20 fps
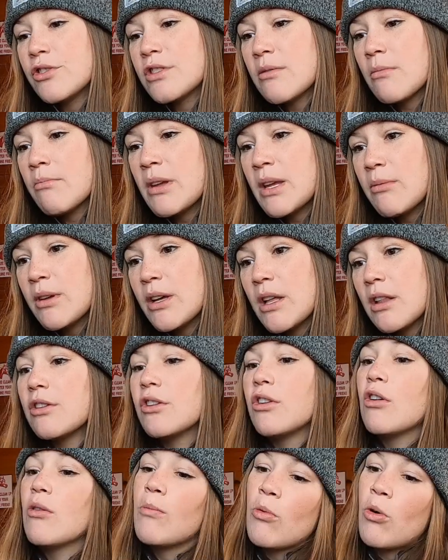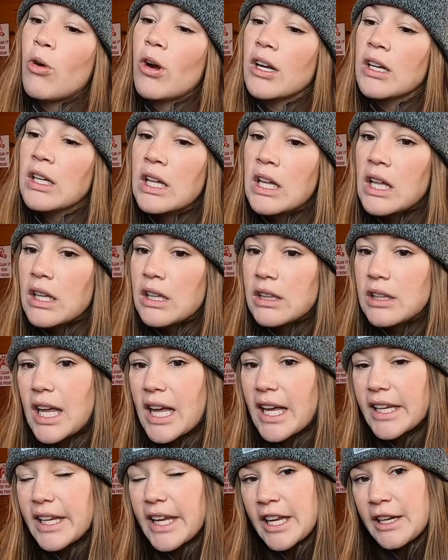maybe a little more
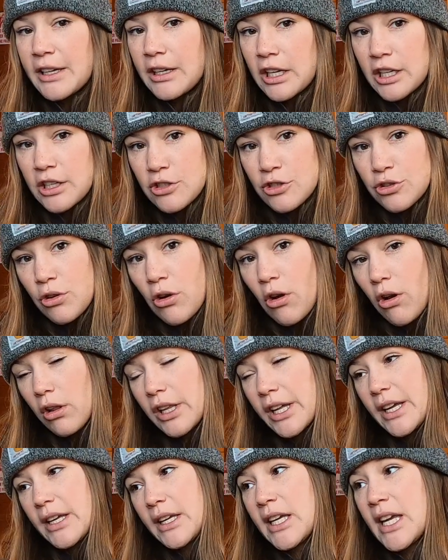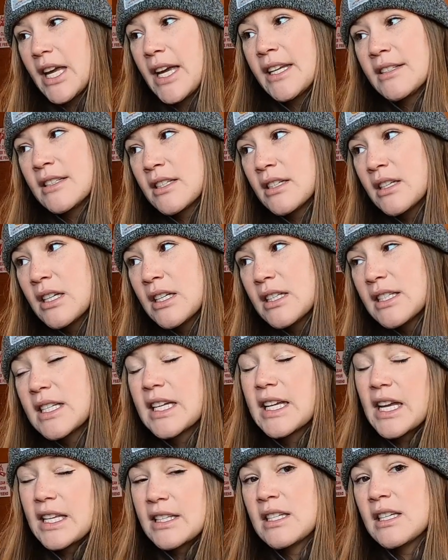leg and controlling it to
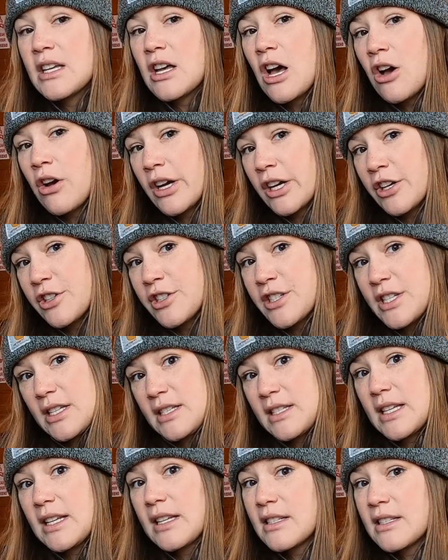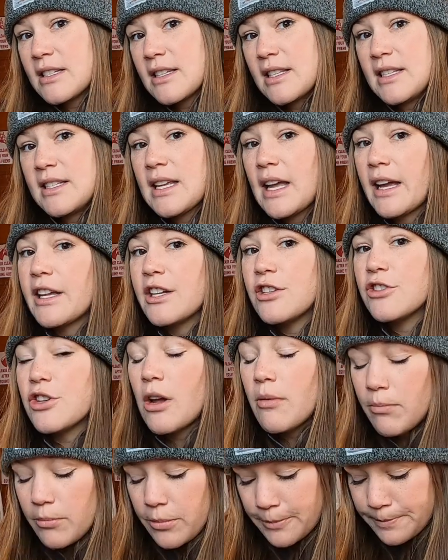get to a good distance to the second
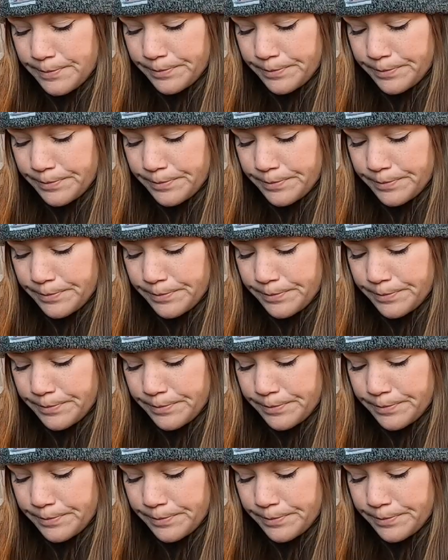jump.